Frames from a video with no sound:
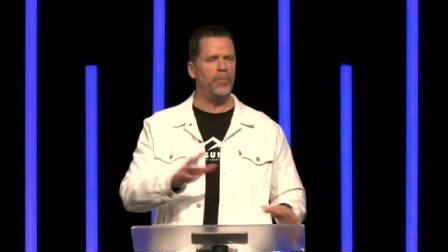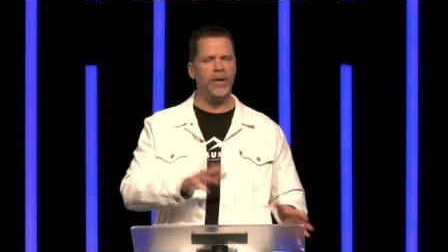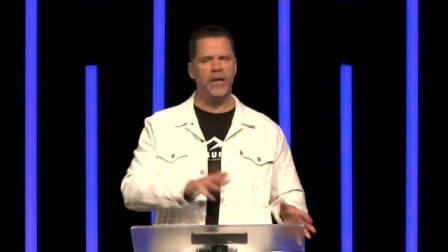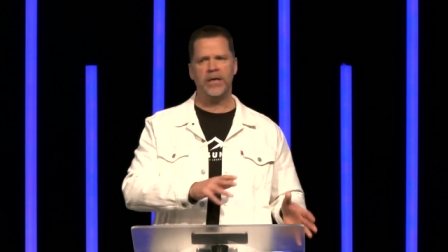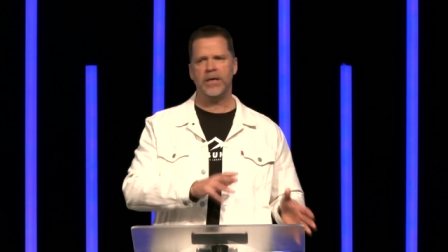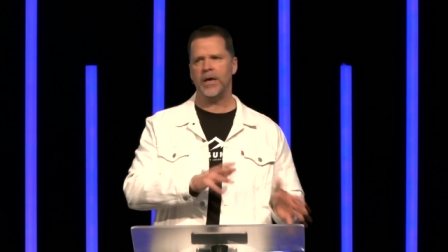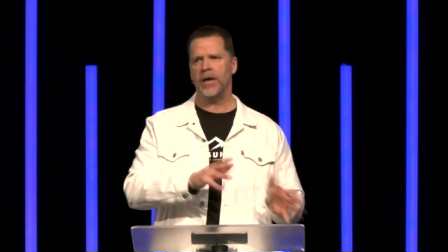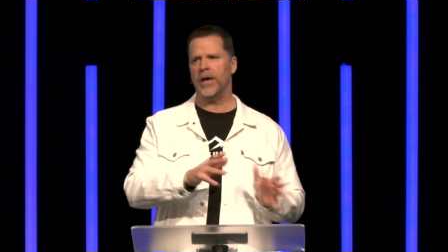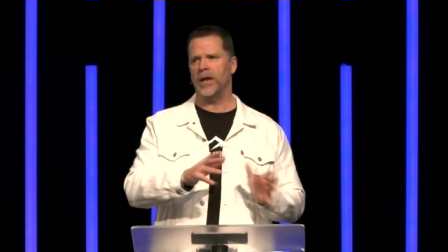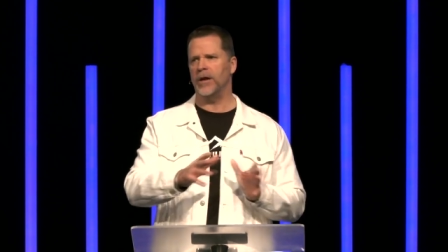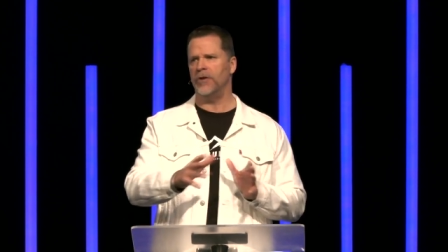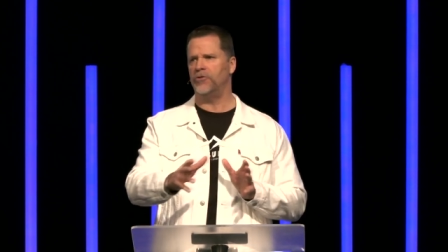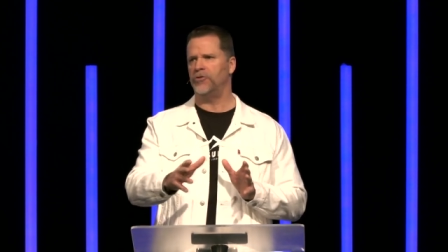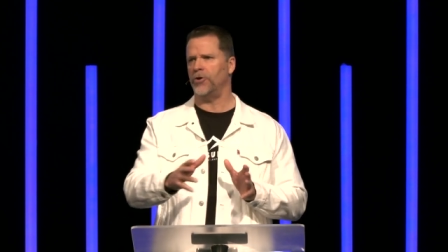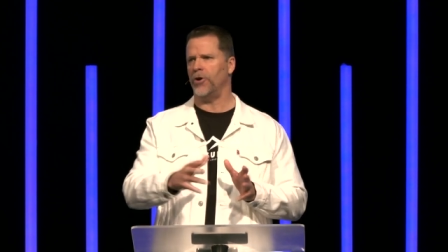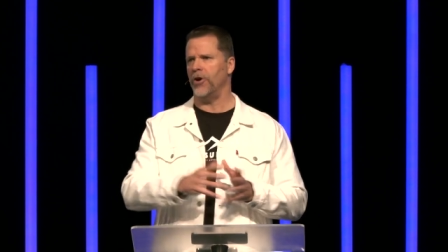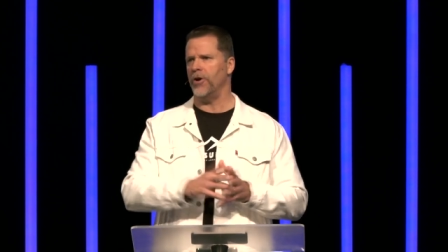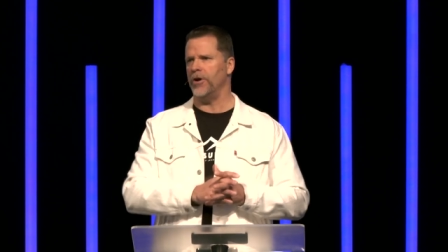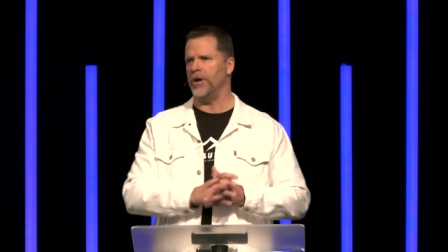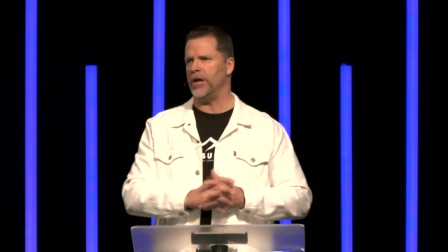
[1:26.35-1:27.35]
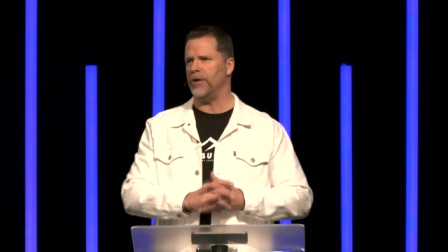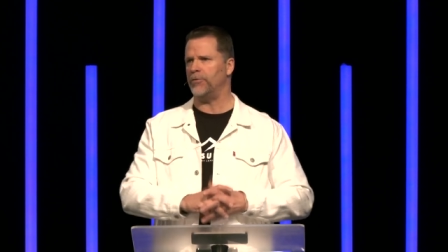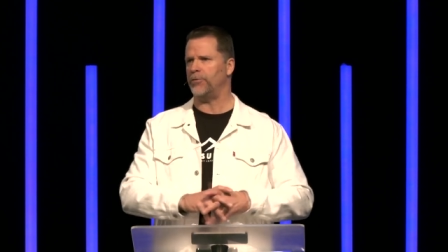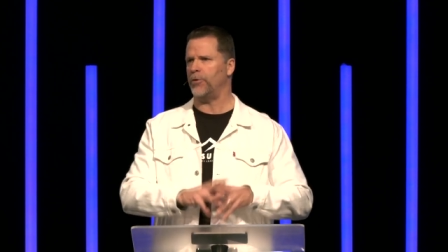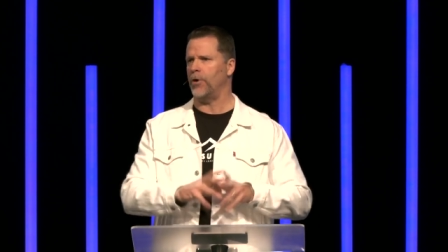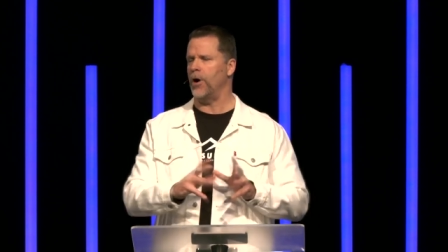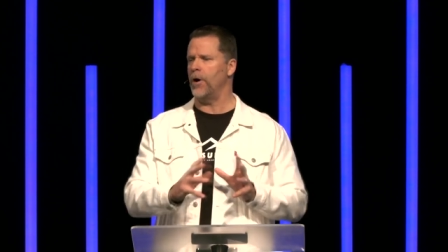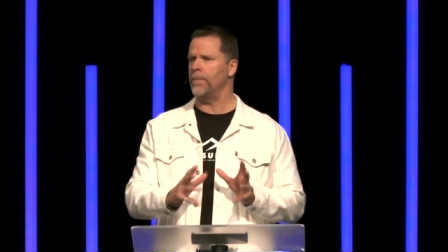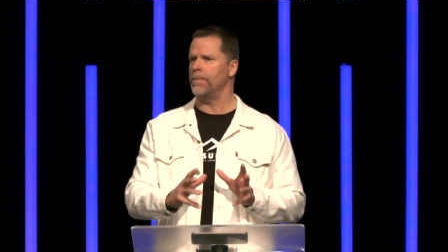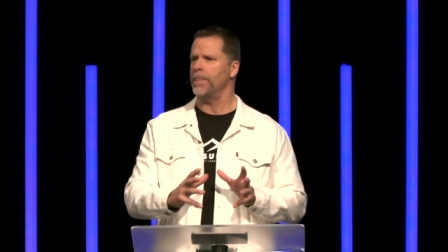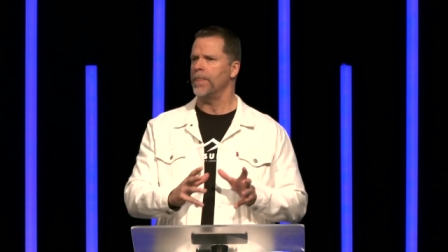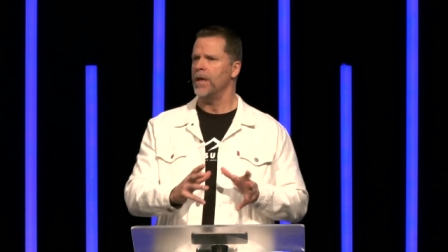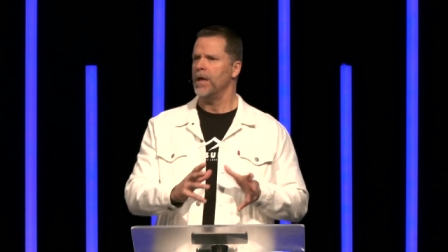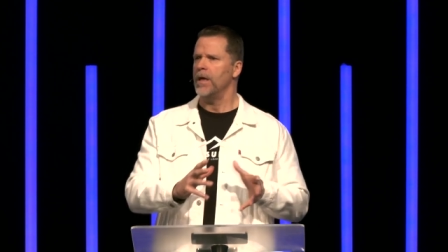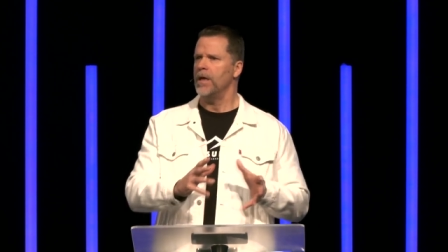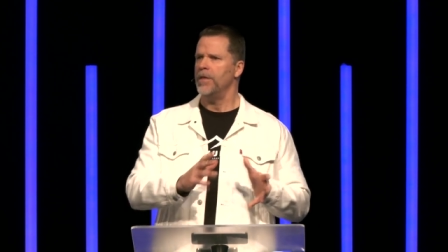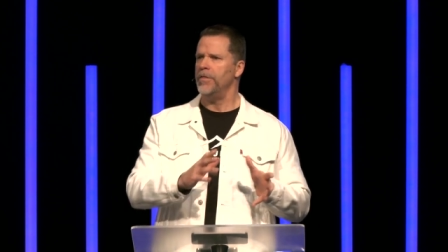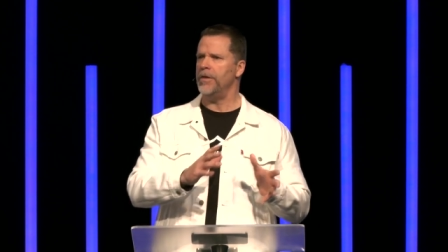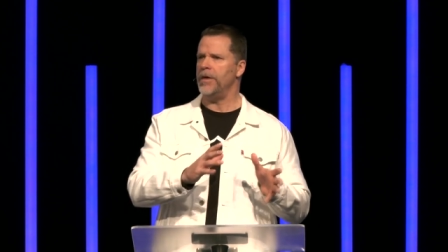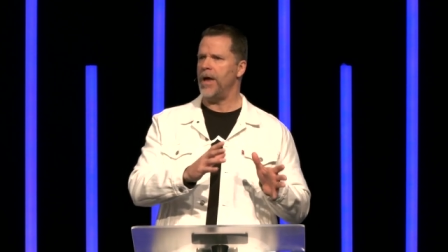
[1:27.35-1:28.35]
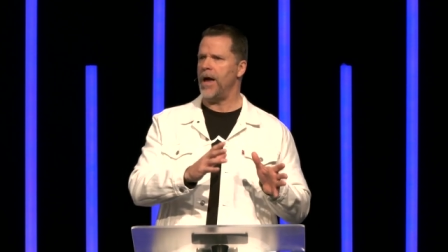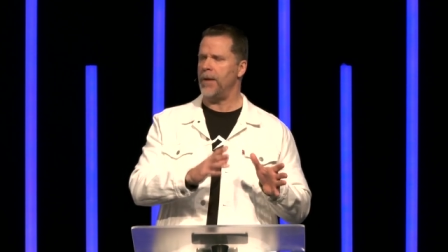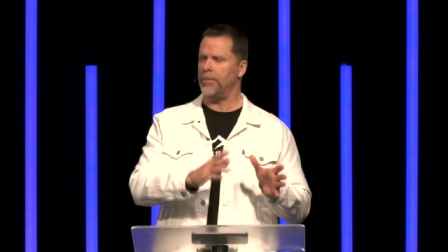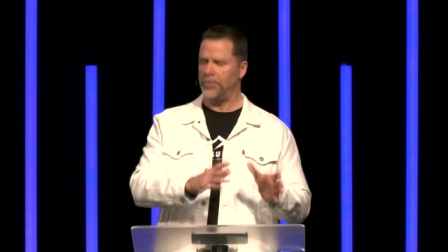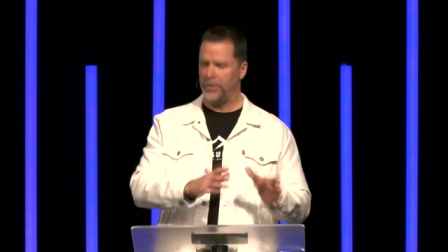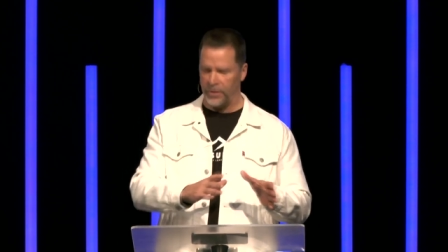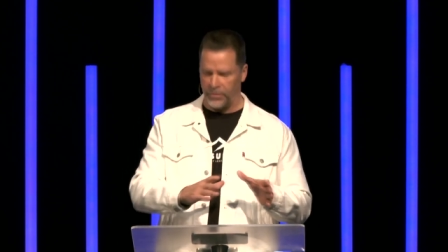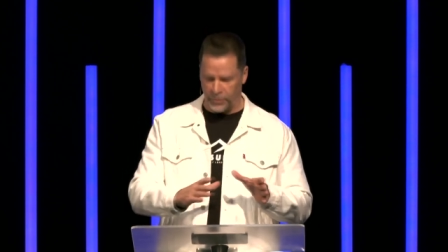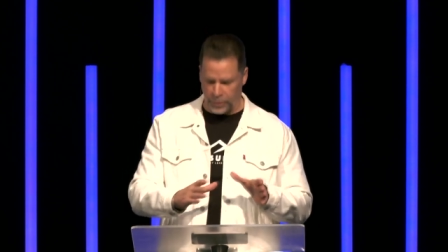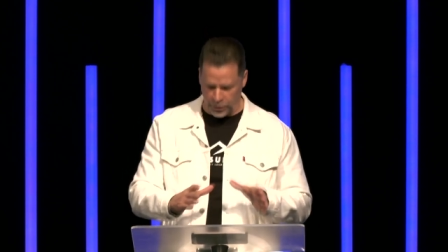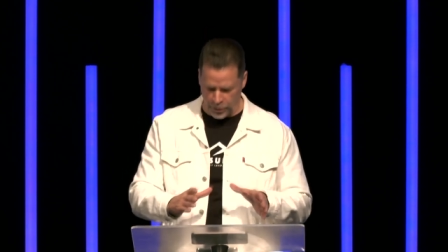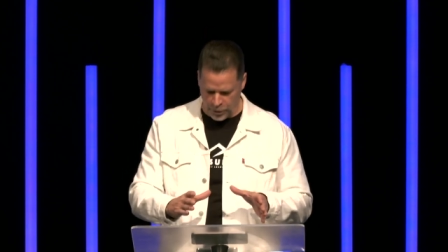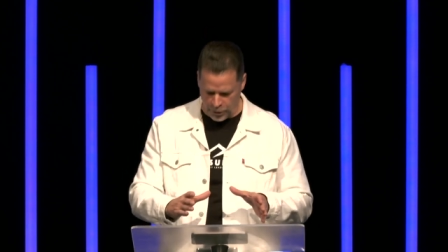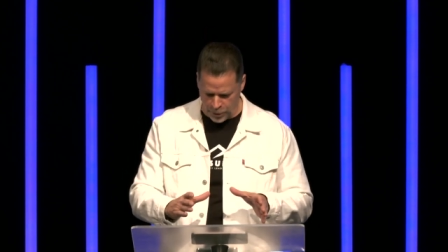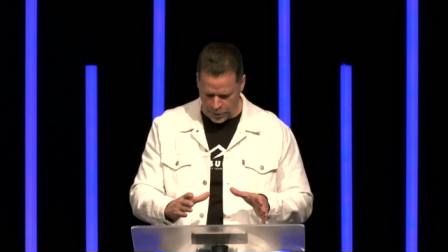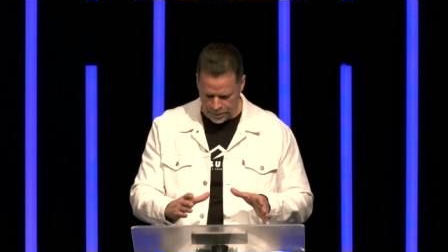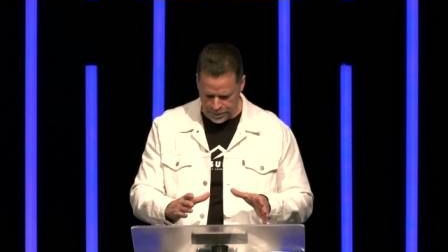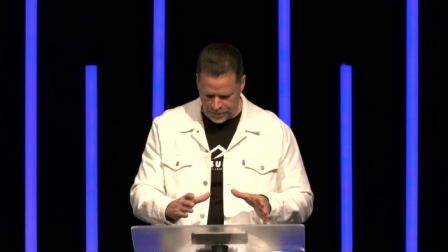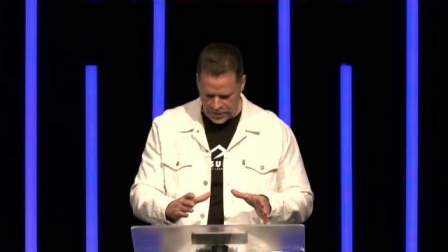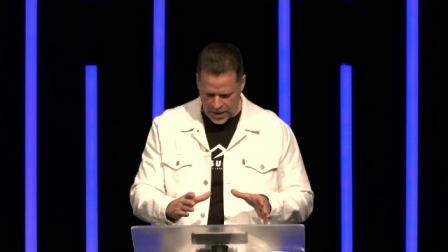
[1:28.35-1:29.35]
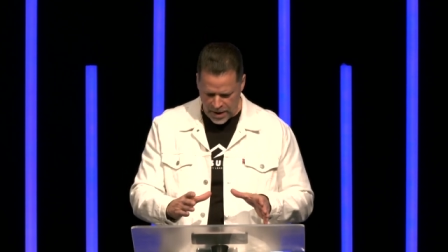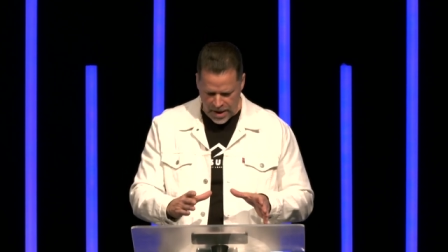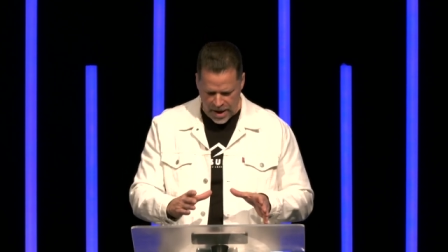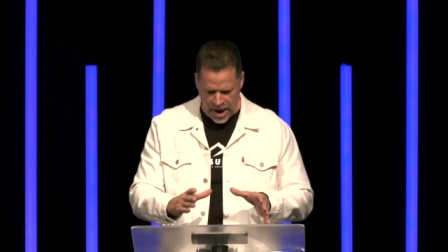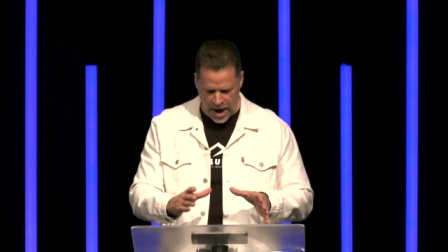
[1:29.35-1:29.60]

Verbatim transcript: begin a journey from the empty tomb,